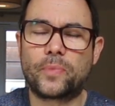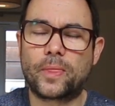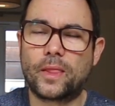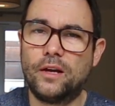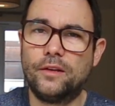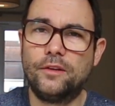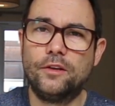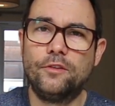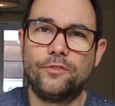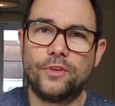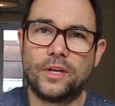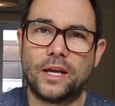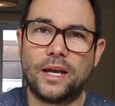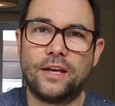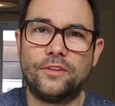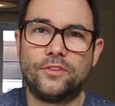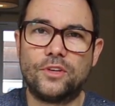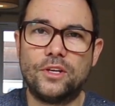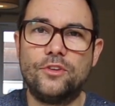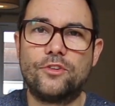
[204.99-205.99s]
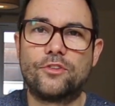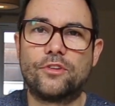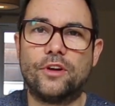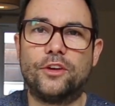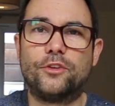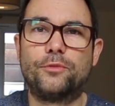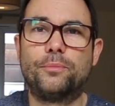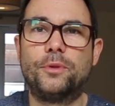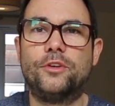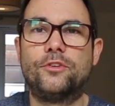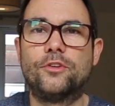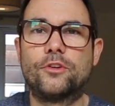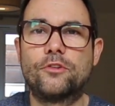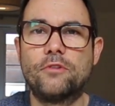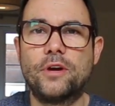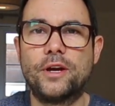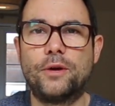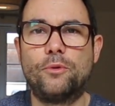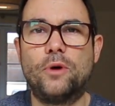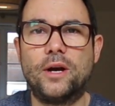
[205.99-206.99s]
I don't think it has interest, but it's a
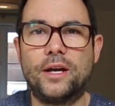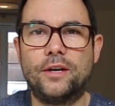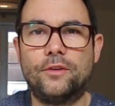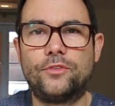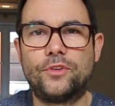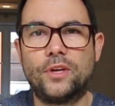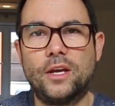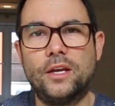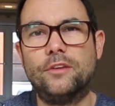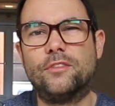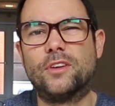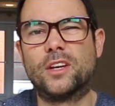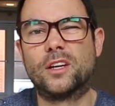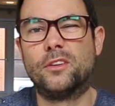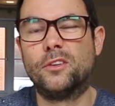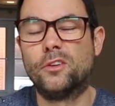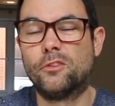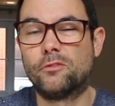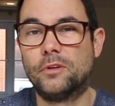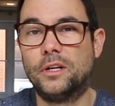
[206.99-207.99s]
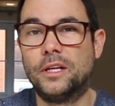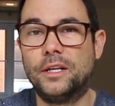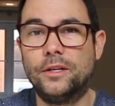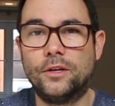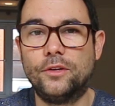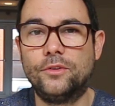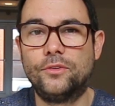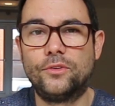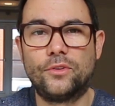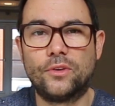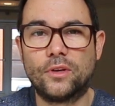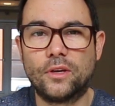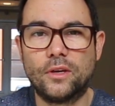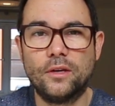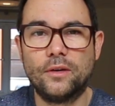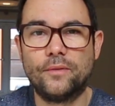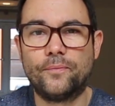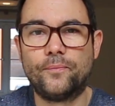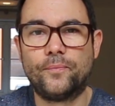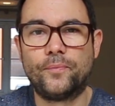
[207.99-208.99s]
great way of saving and not really noticing
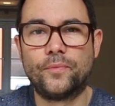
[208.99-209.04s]
it.